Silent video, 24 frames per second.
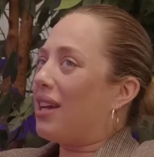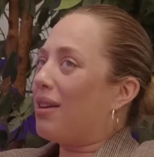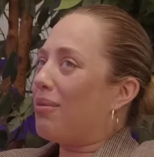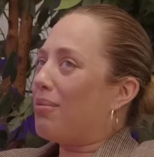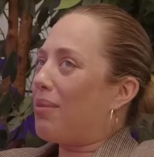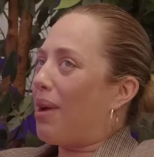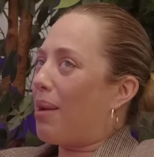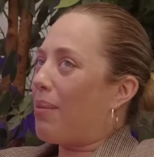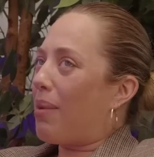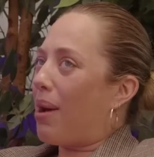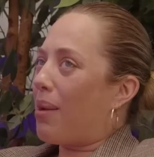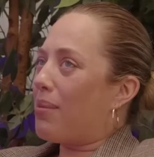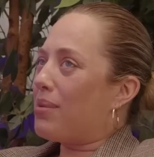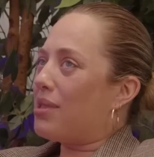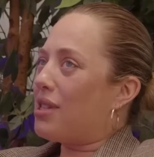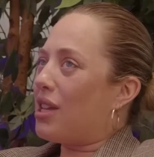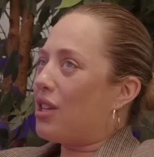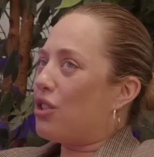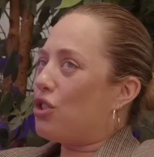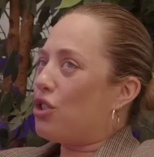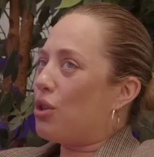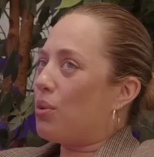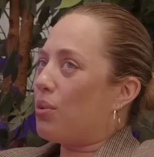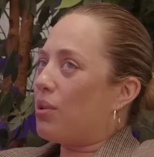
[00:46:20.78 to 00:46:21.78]
my mom
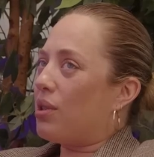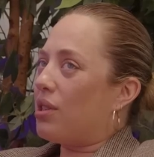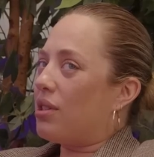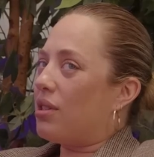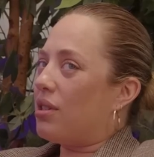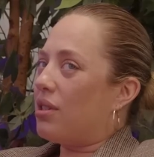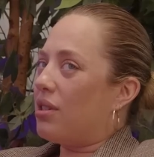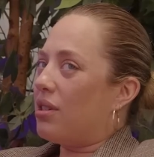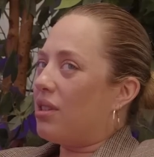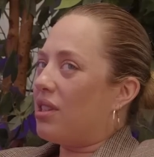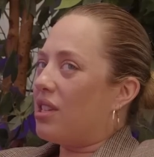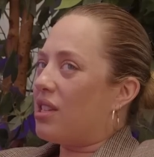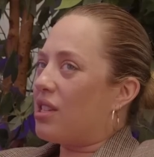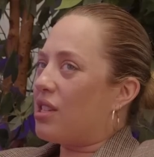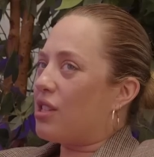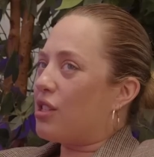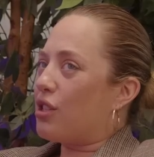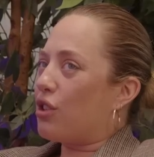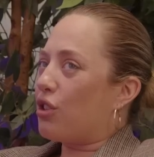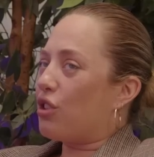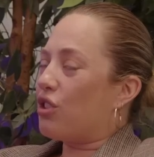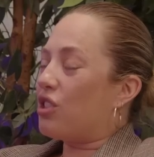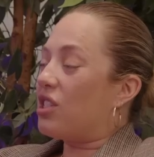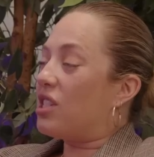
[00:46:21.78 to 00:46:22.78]
said this is
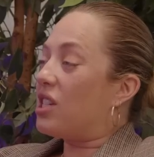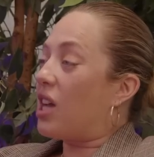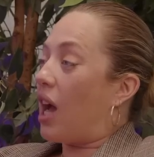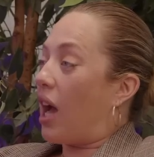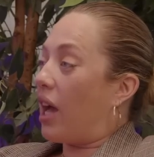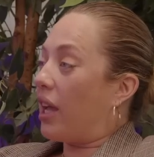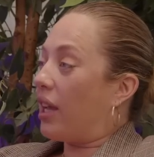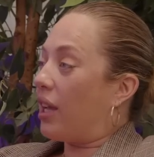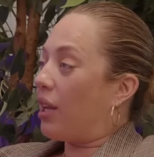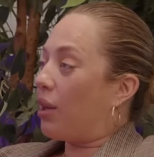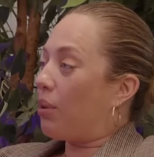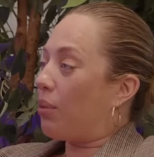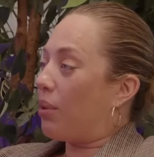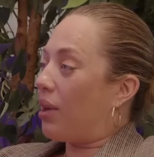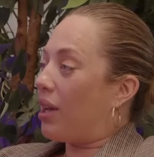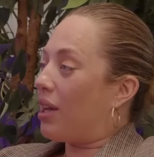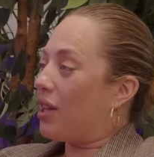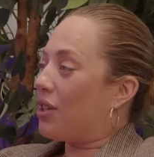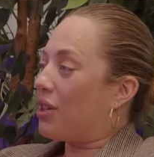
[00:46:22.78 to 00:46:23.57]
her dying wish.